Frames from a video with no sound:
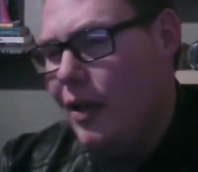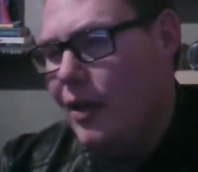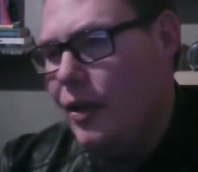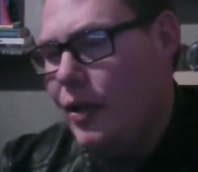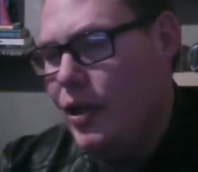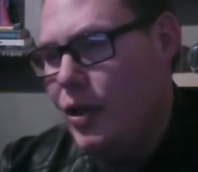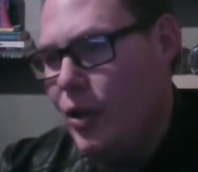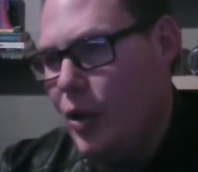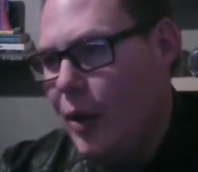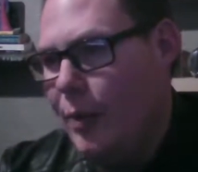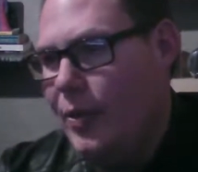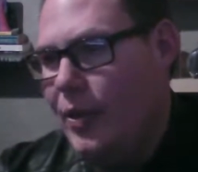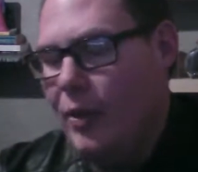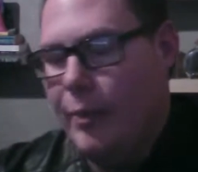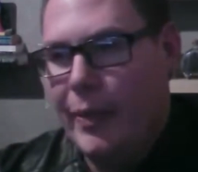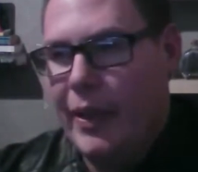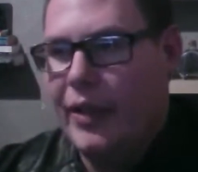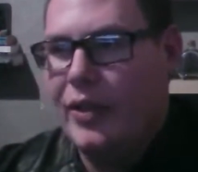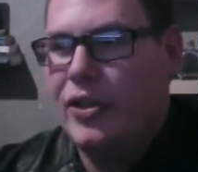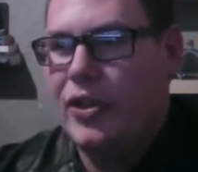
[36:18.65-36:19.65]
You show up to the
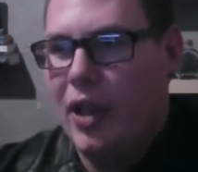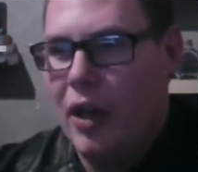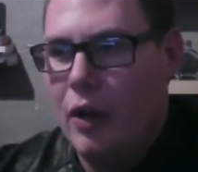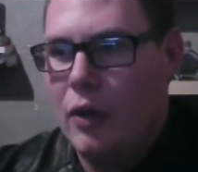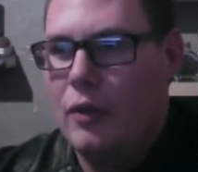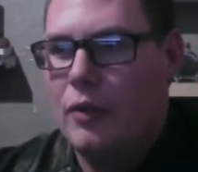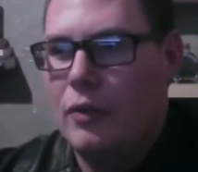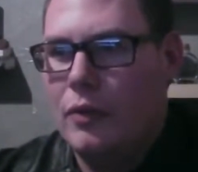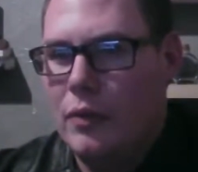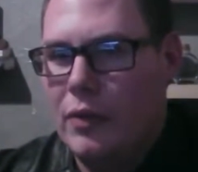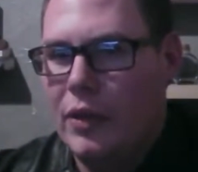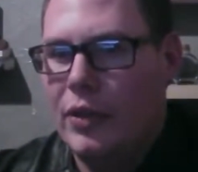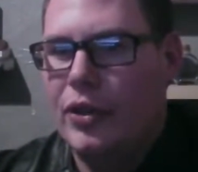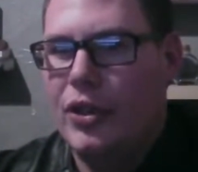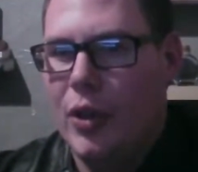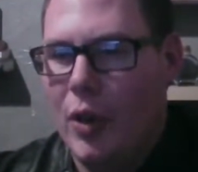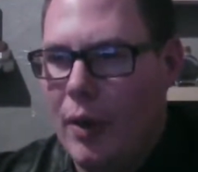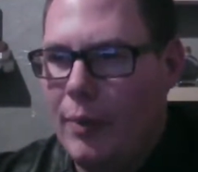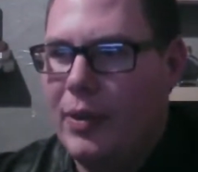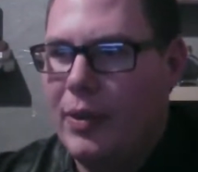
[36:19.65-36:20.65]
big show. You
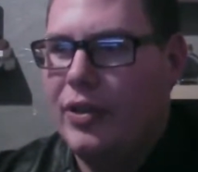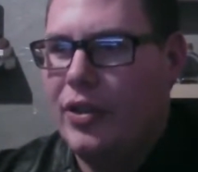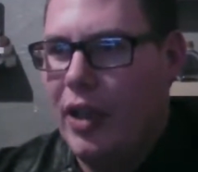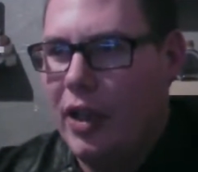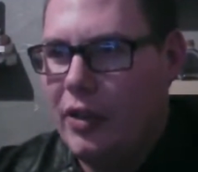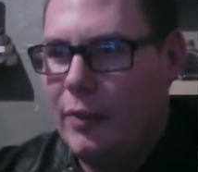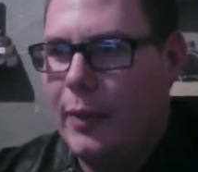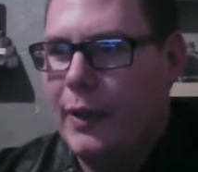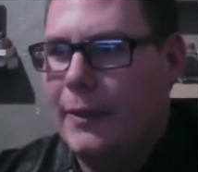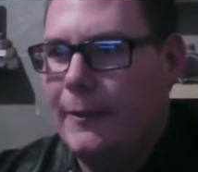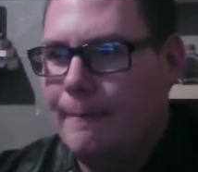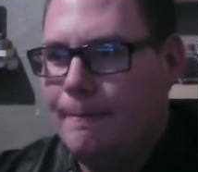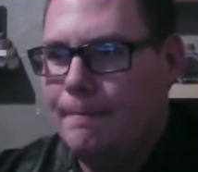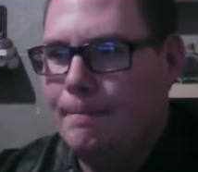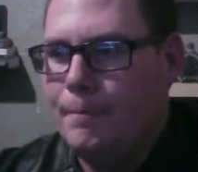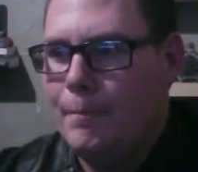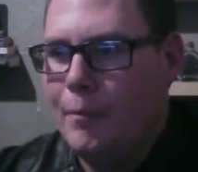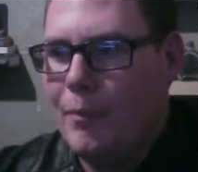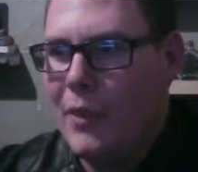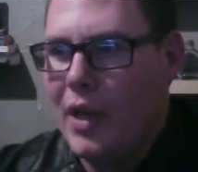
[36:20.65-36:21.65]
show up to judgment,
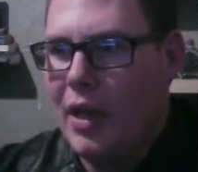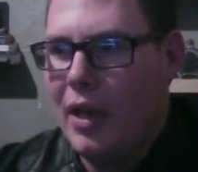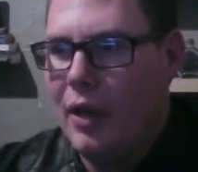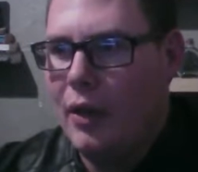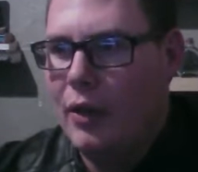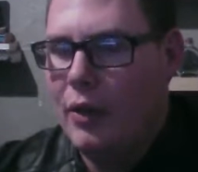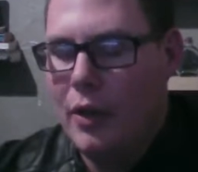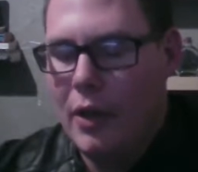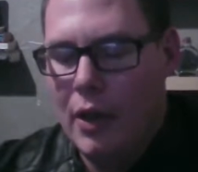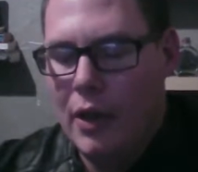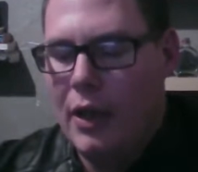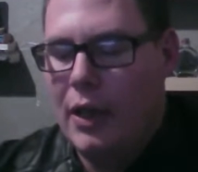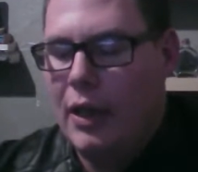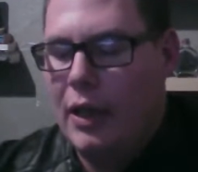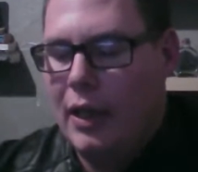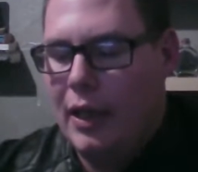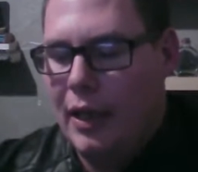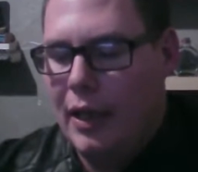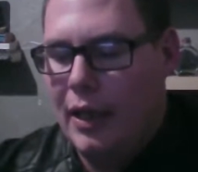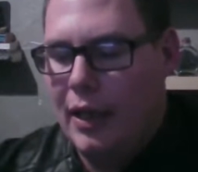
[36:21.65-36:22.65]
you know,
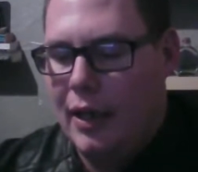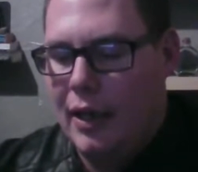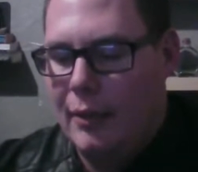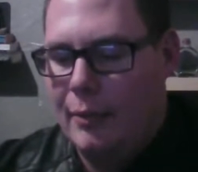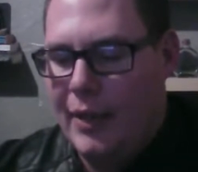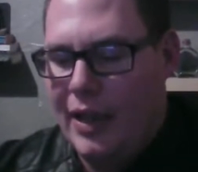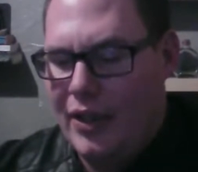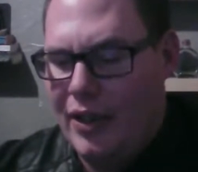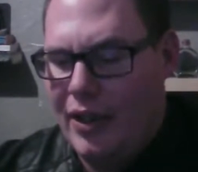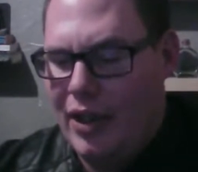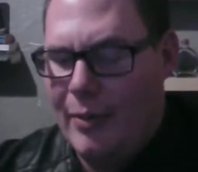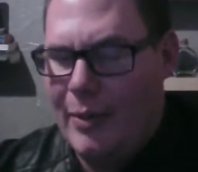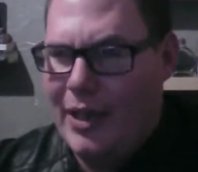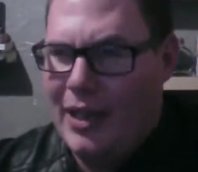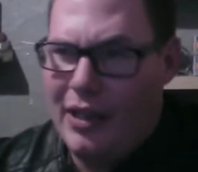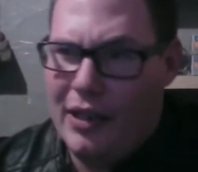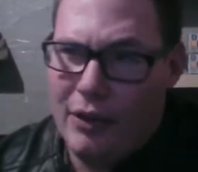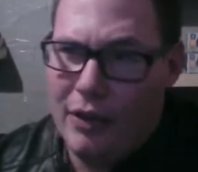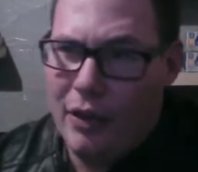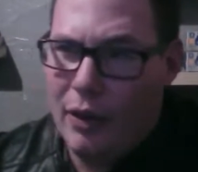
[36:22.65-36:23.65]
and you're going to be
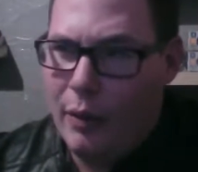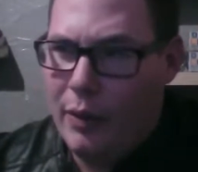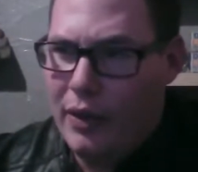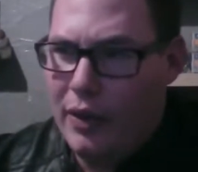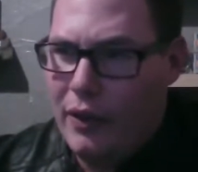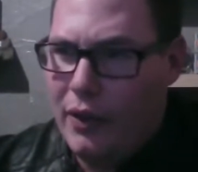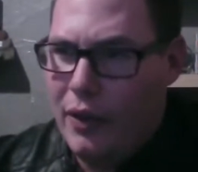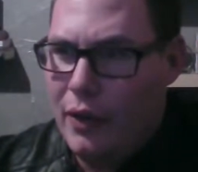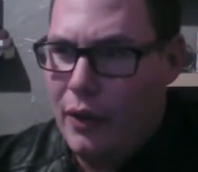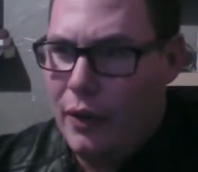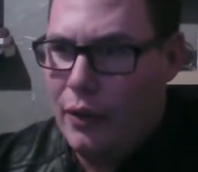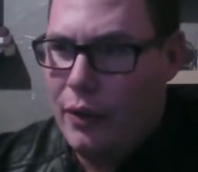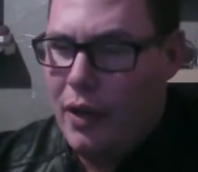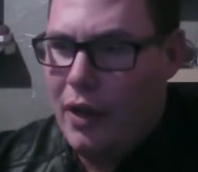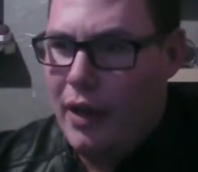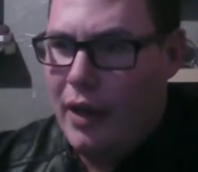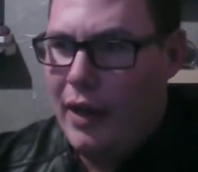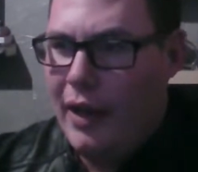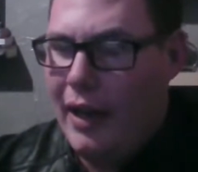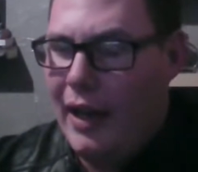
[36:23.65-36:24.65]
a hero when you do.
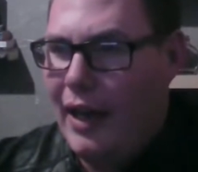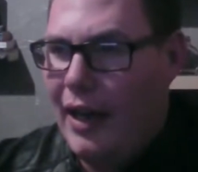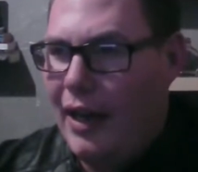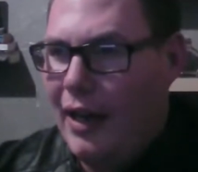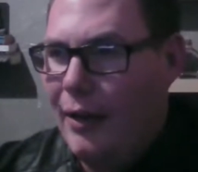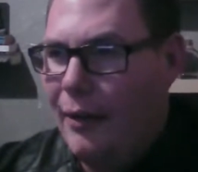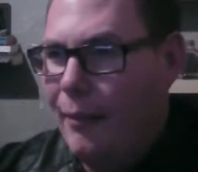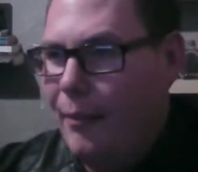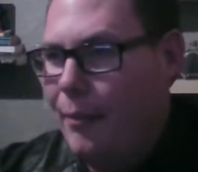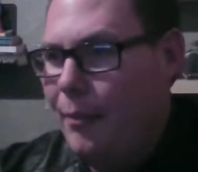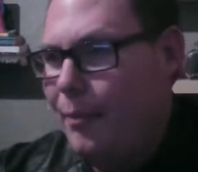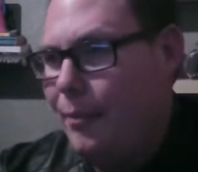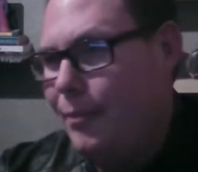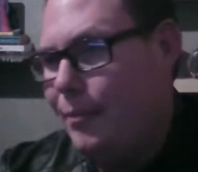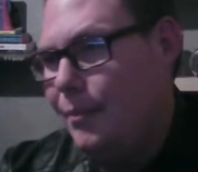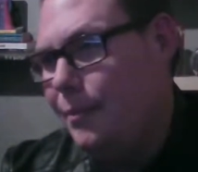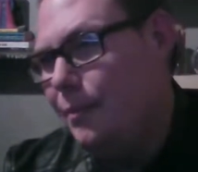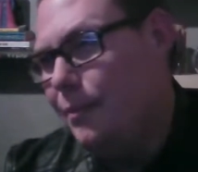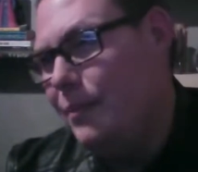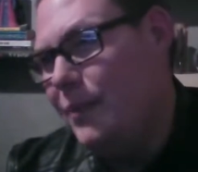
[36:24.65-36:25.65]

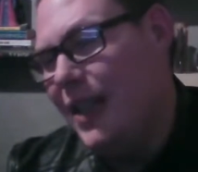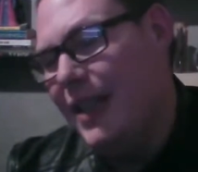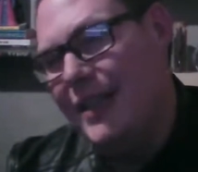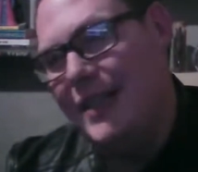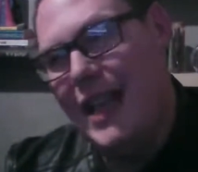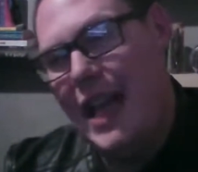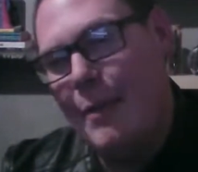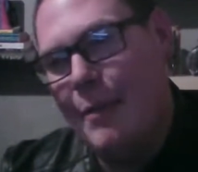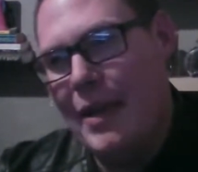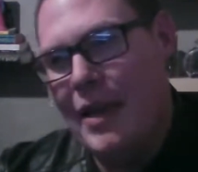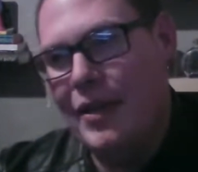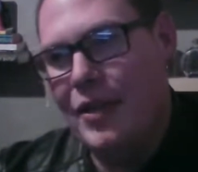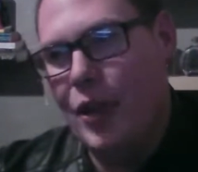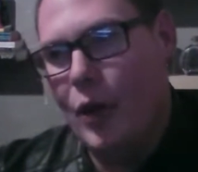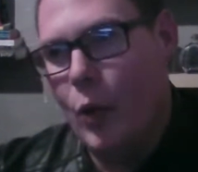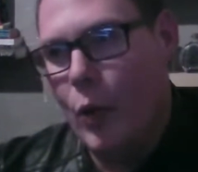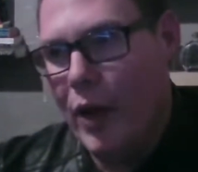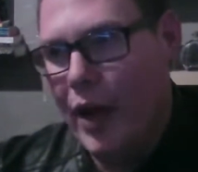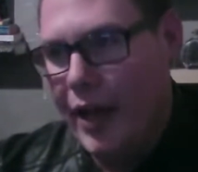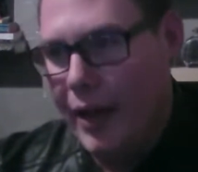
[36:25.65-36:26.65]
Does that mean
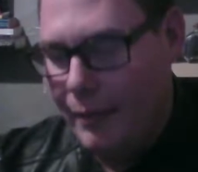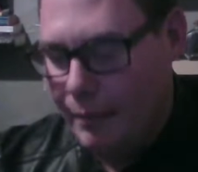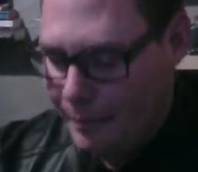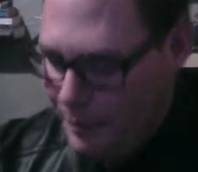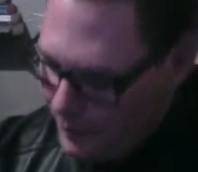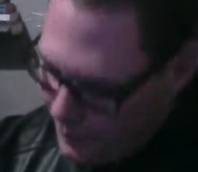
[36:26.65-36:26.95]
you'll win?